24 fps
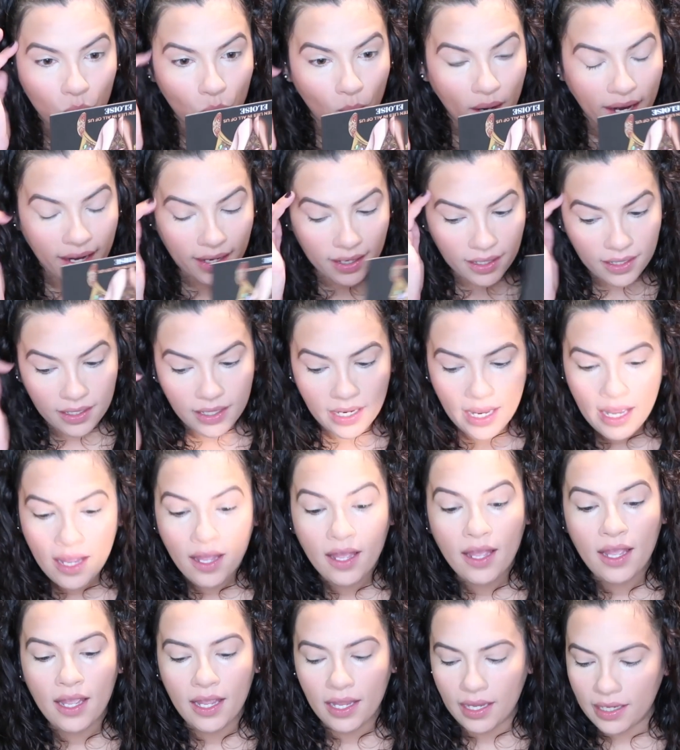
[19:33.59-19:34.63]
way
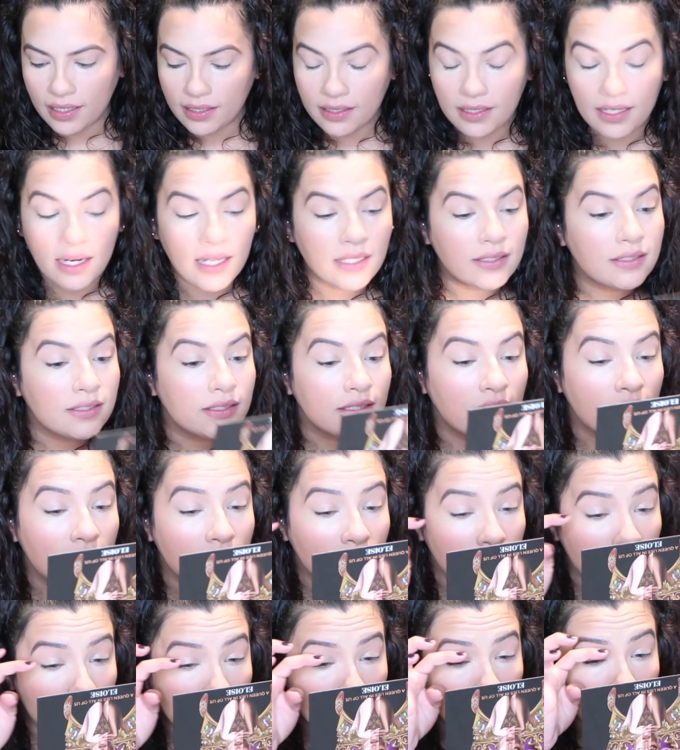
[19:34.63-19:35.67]
and let's
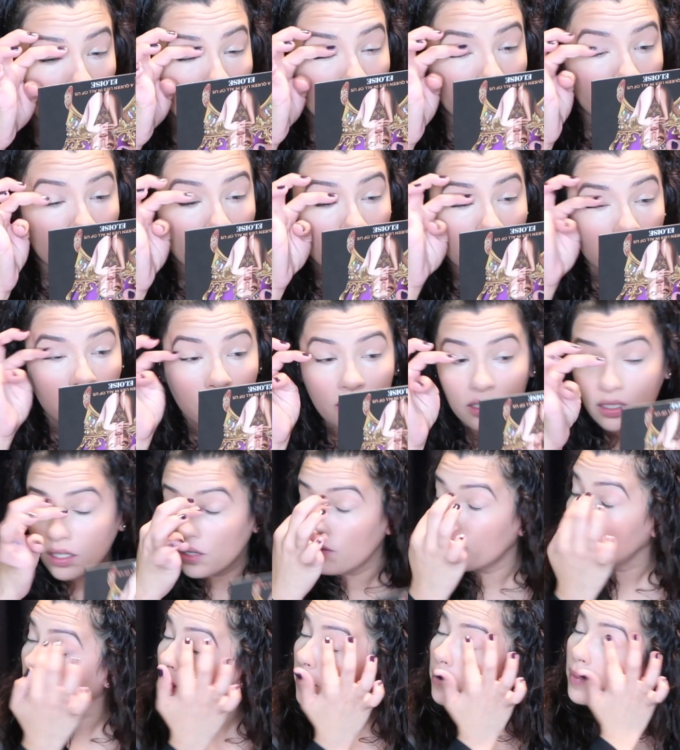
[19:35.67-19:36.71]
get started.
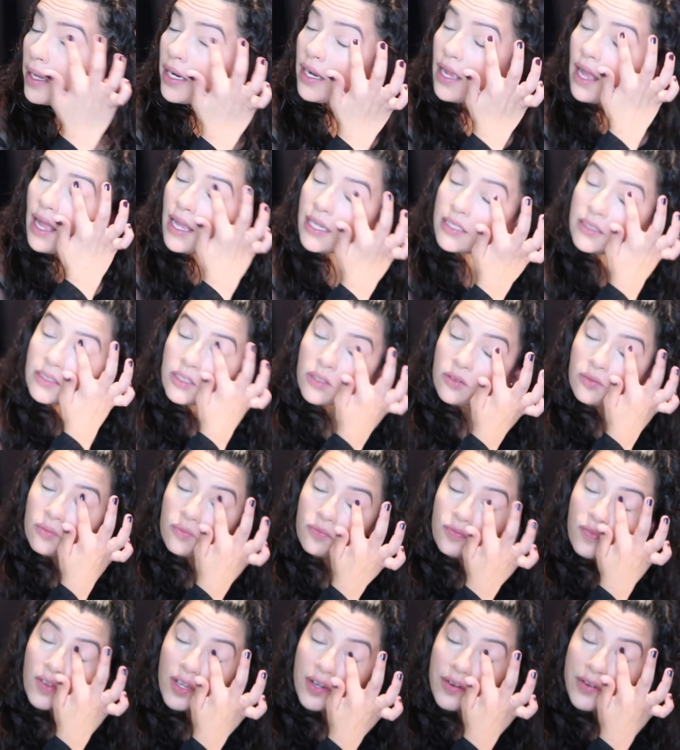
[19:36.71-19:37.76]
Okay, my eyes are
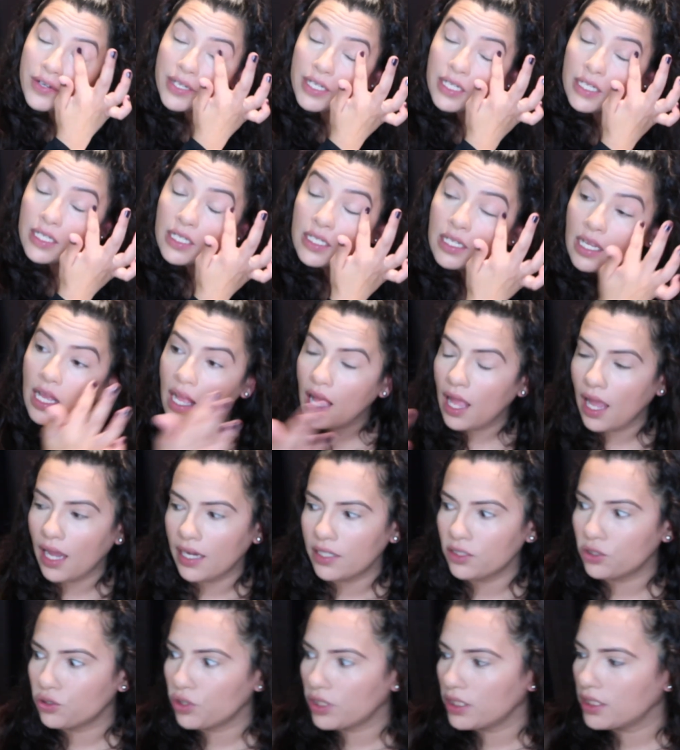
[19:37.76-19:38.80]
very
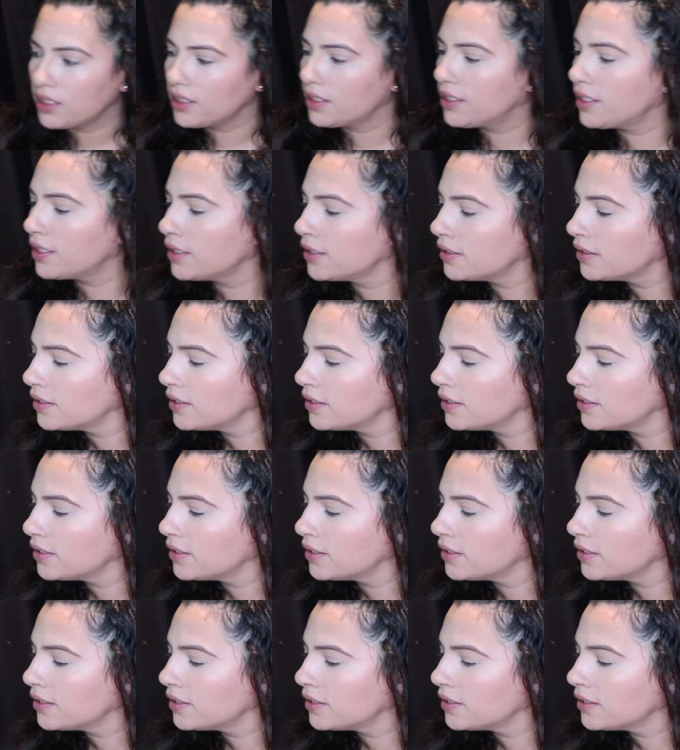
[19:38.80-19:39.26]
hydrated.